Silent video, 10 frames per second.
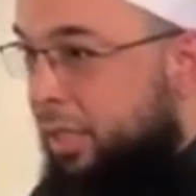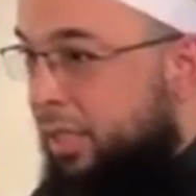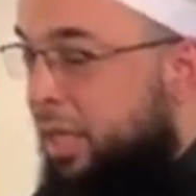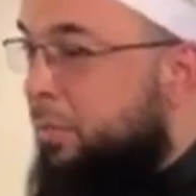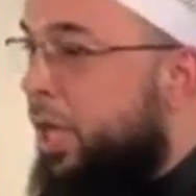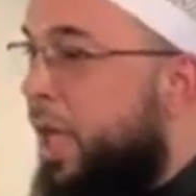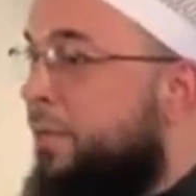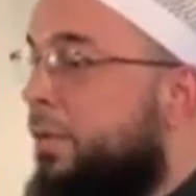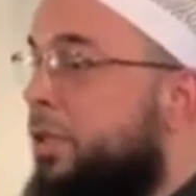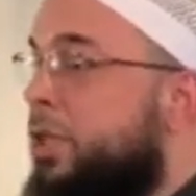that we
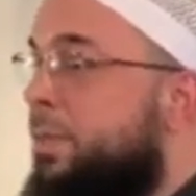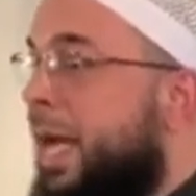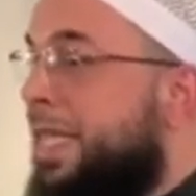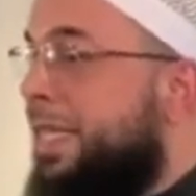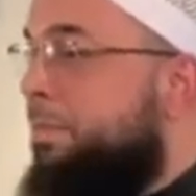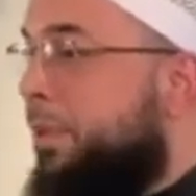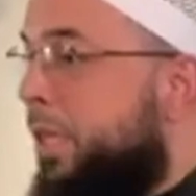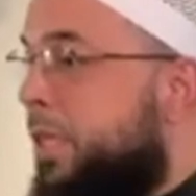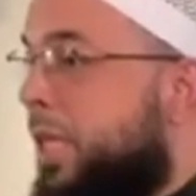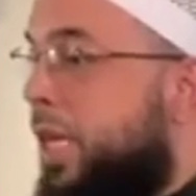have a
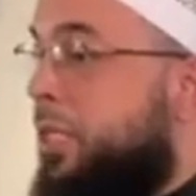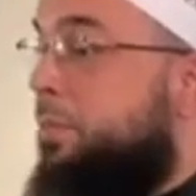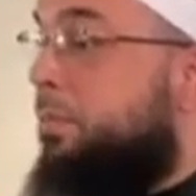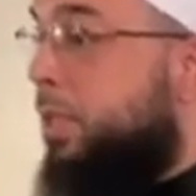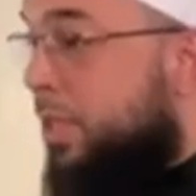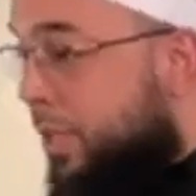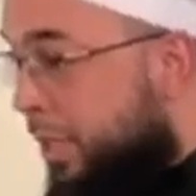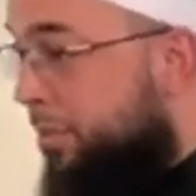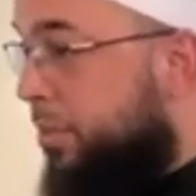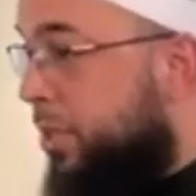responsibility as
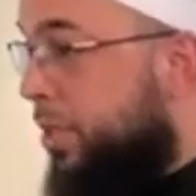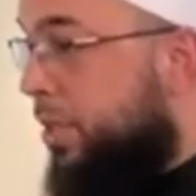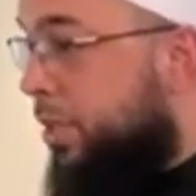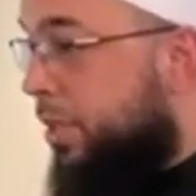Muslims